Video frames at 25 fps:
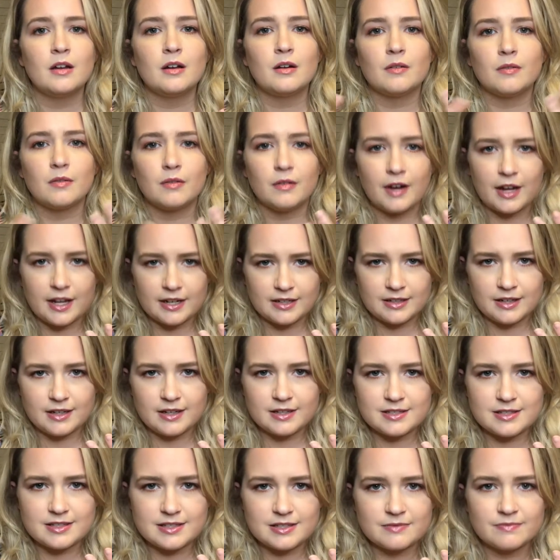
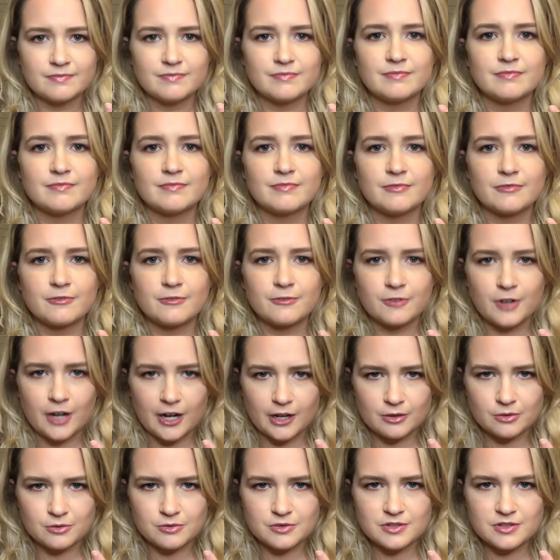redness,
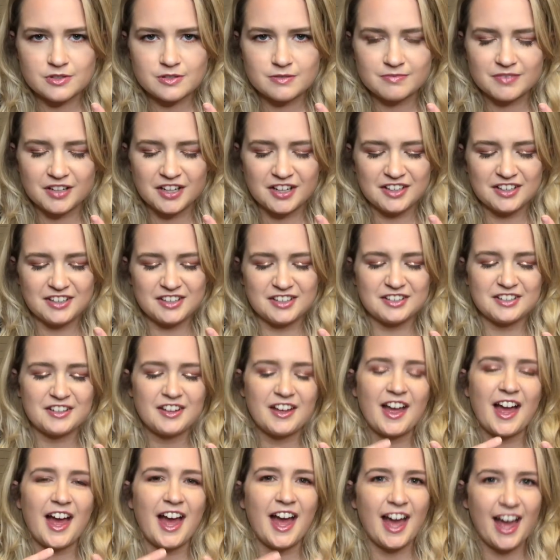freckles,
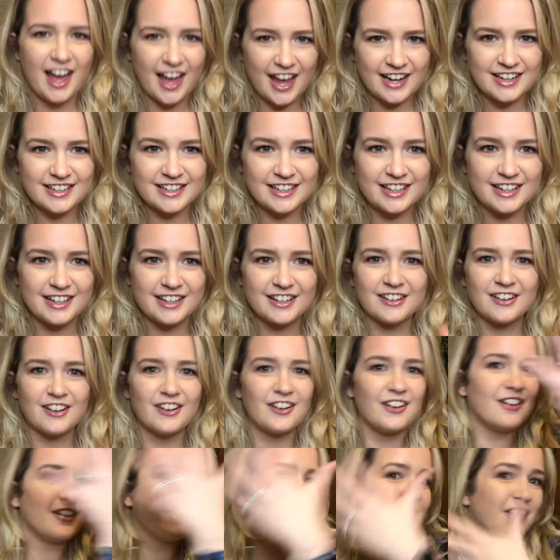acne,
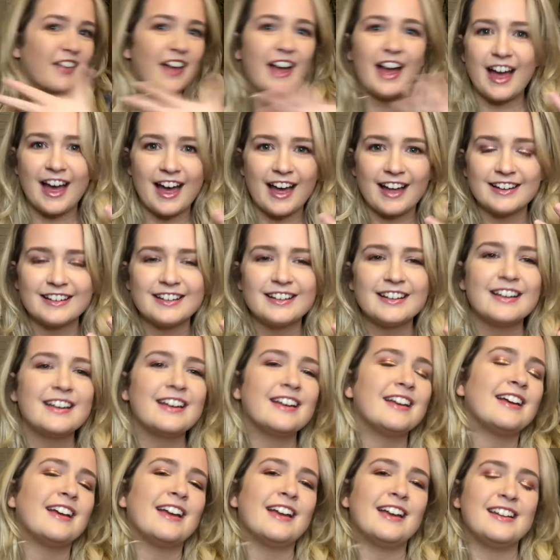all that,
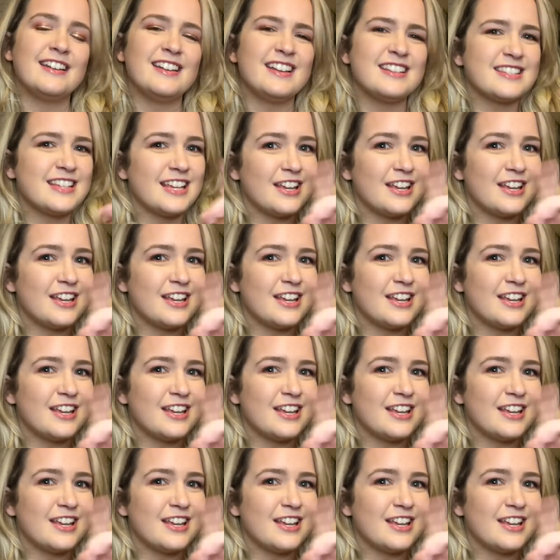and doesn't